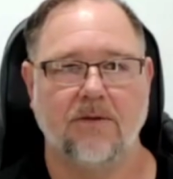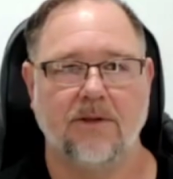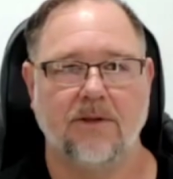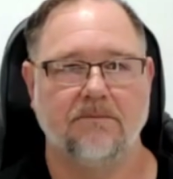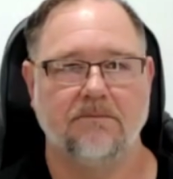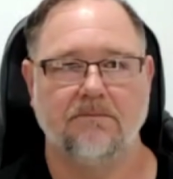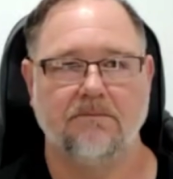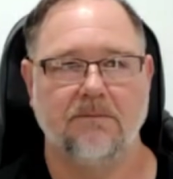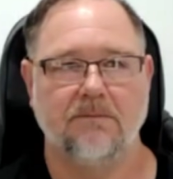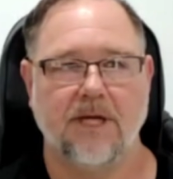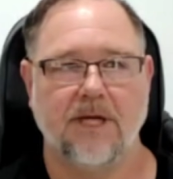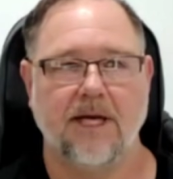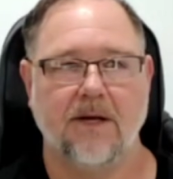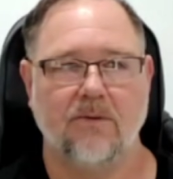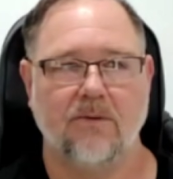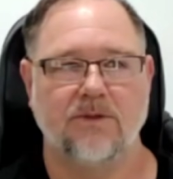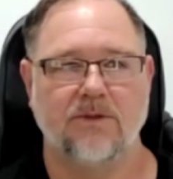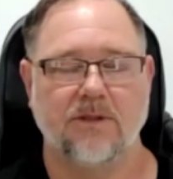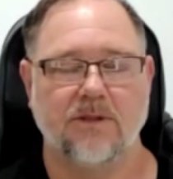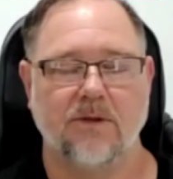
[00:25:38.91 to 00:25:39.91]
And yeah,
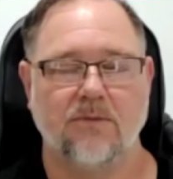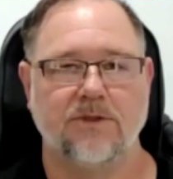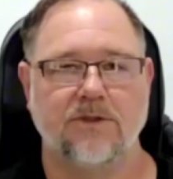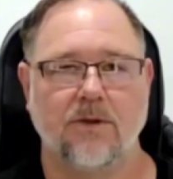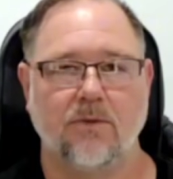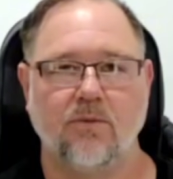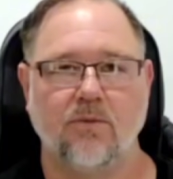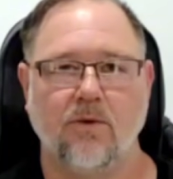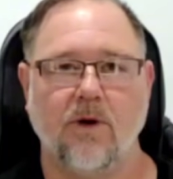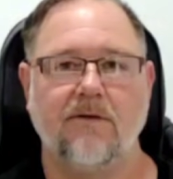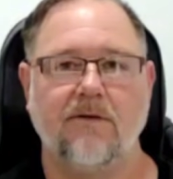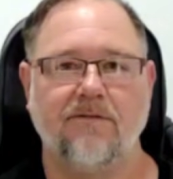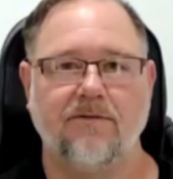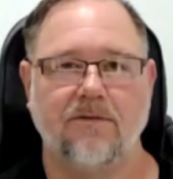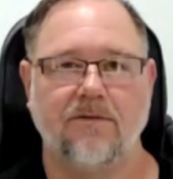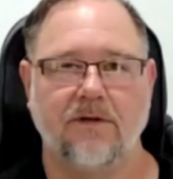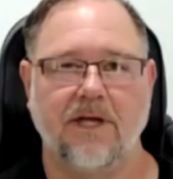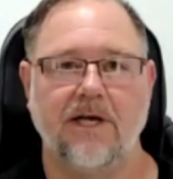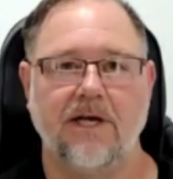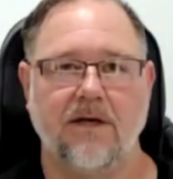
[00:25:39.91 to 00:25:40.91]
it was a
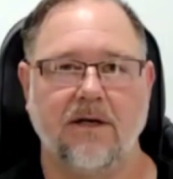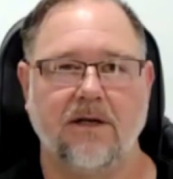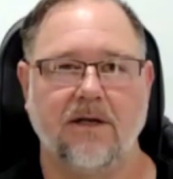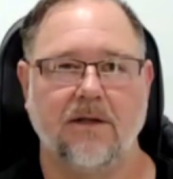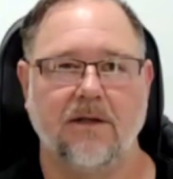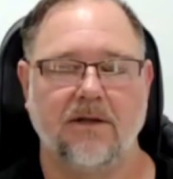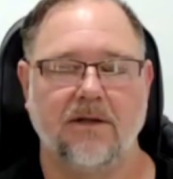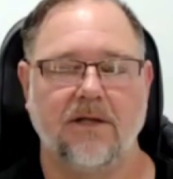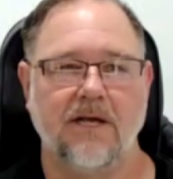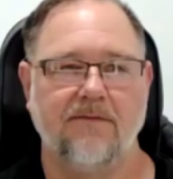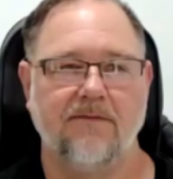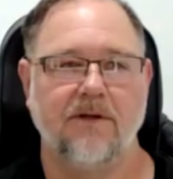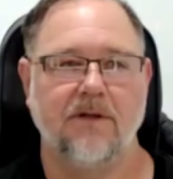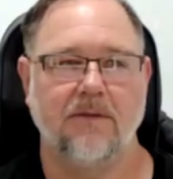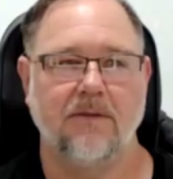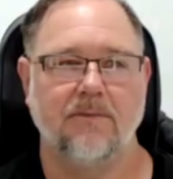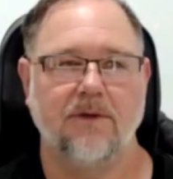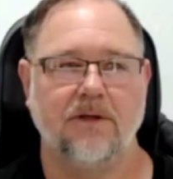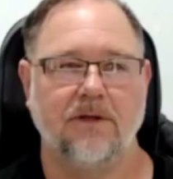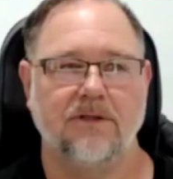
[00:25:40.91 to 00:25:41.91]
rough leaving
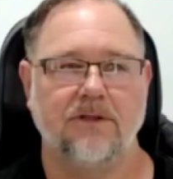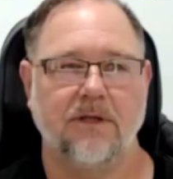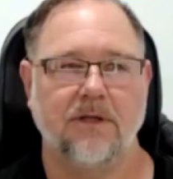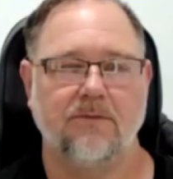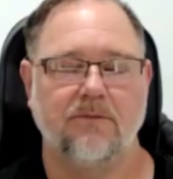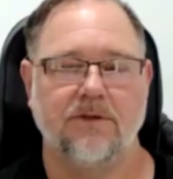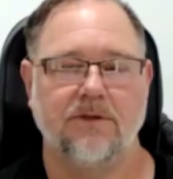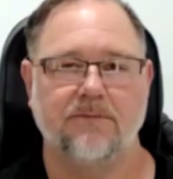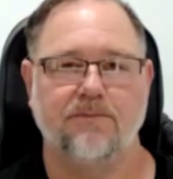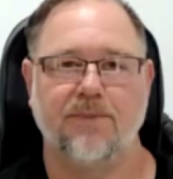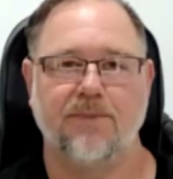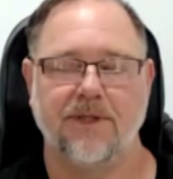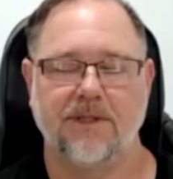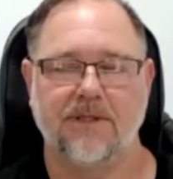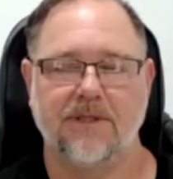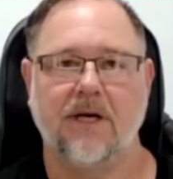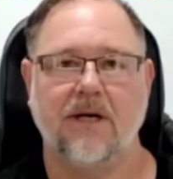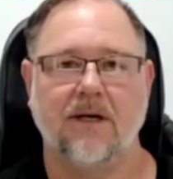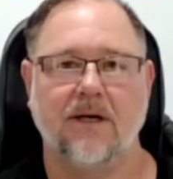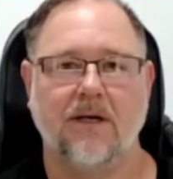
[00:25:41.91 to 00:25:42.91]
the military was
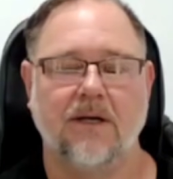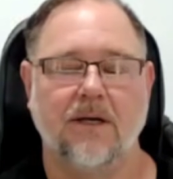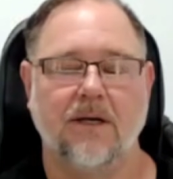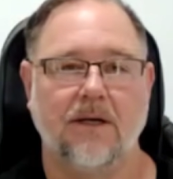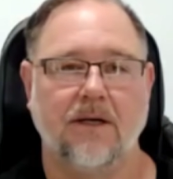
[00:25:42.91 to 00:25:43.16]
bitter